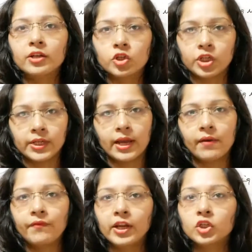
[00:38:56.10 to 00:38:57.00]
energy,
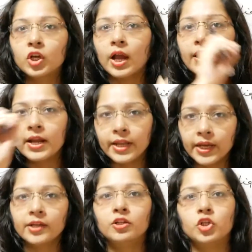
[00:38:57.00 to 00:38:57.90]
average
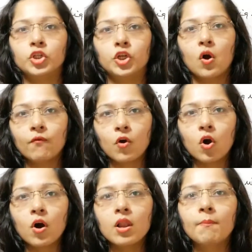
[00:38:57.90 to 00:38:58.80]
kinetic energy of
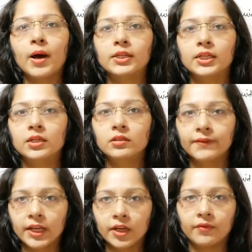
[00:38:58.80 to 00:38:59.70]
all
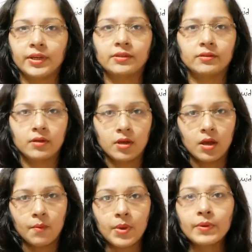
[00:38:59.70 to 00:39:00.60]
particles will increase.
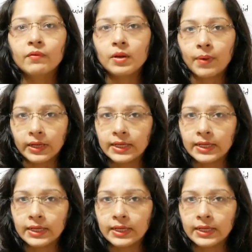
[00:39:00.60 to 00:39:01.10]
Maybe one